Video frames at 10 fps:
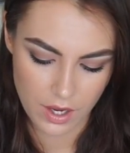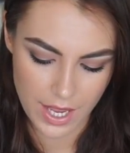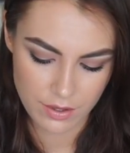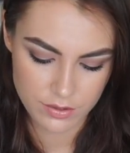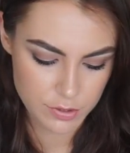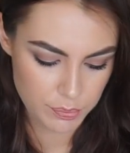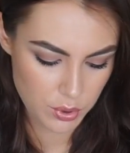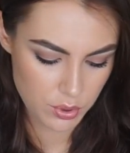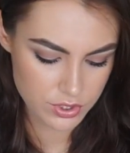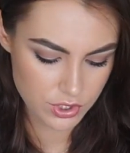Elle
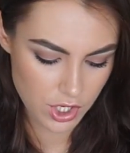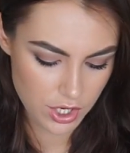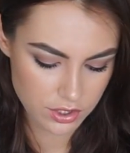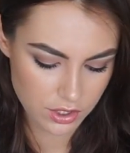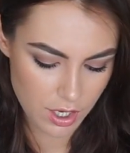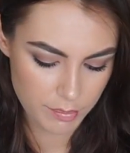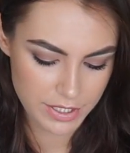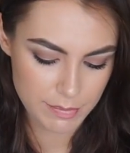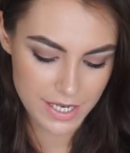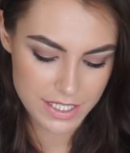Sport, The Coconut
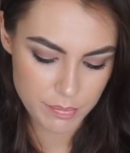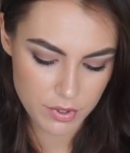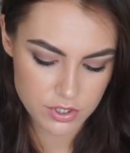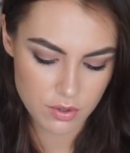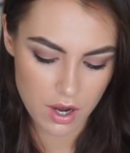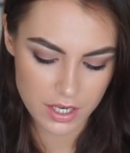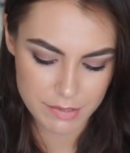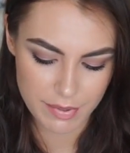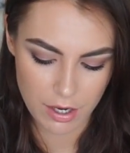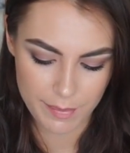Company, Blender Bottle,
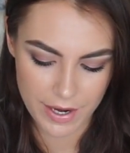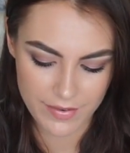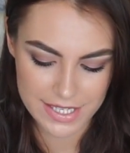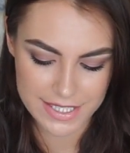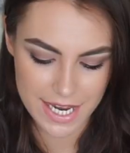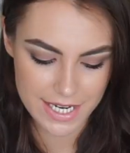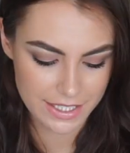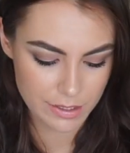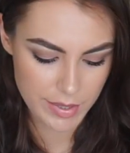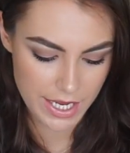Arctic Power Berries,
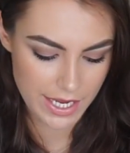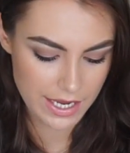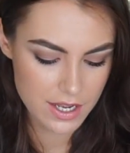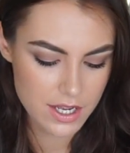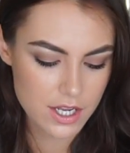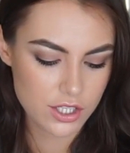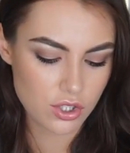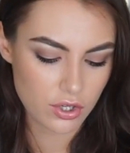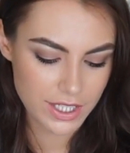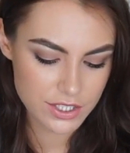Taking the Pea,
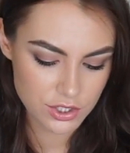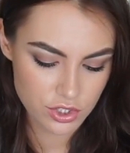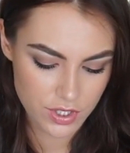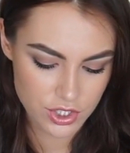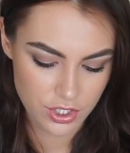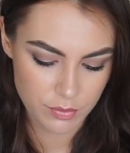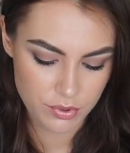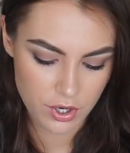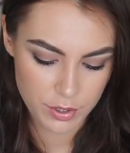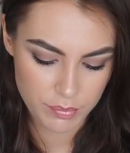Goddess Nutrition,
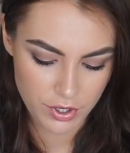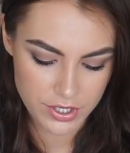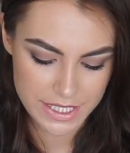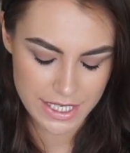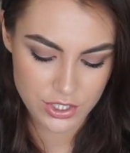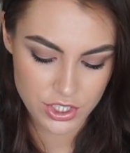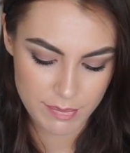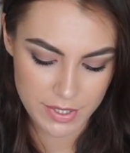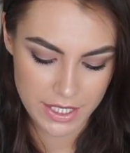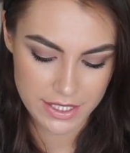Prana Protein,
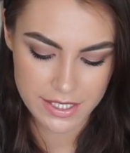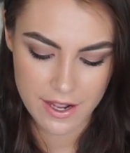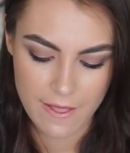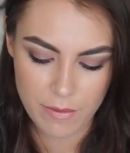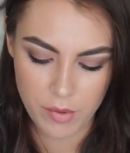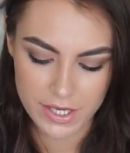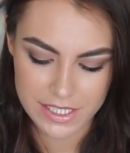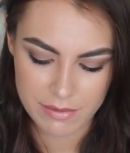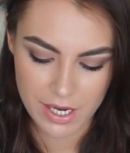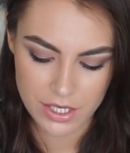Jiminis,
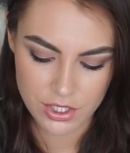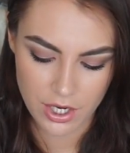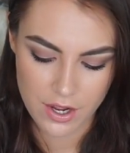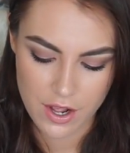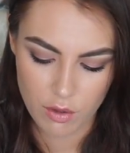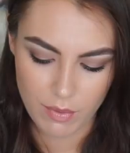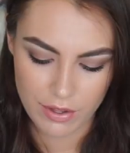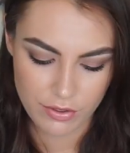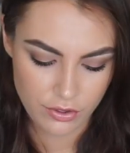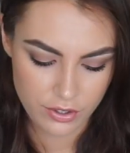Mighty Matcha,
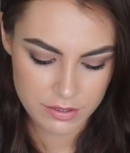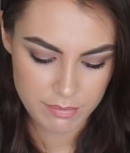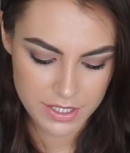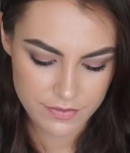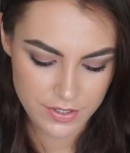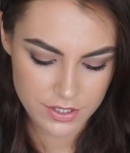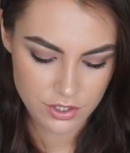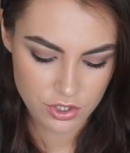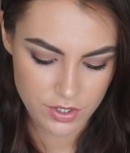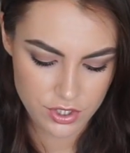Wellthos, Missfits
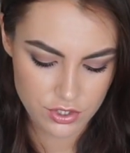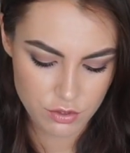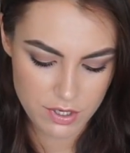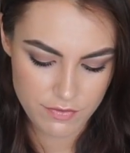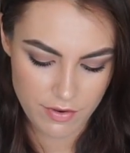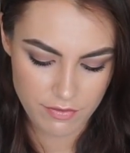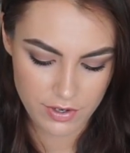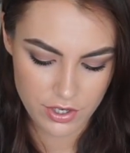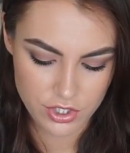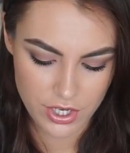Nutrition, Sweet
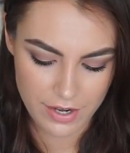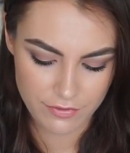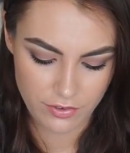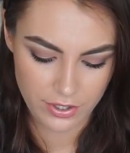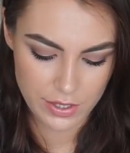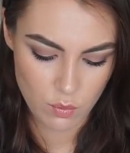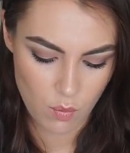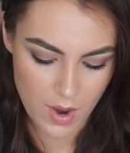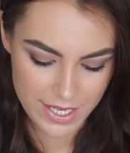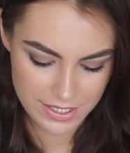Revolution, and finally
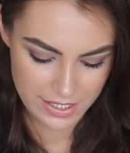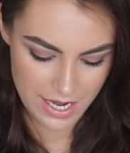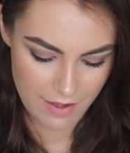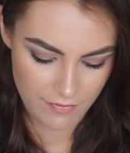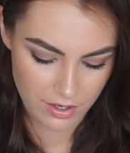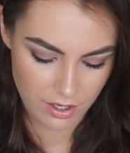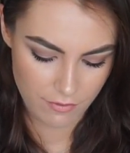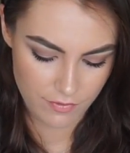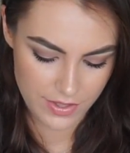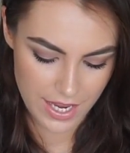West Lab.
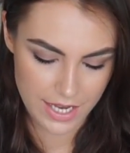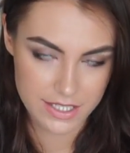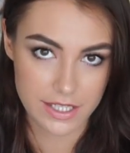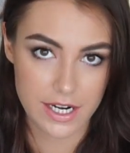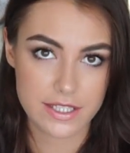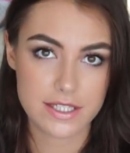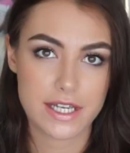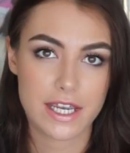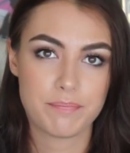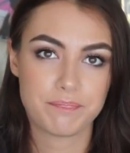Love the SNS
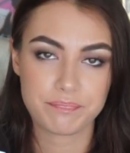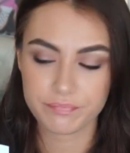team.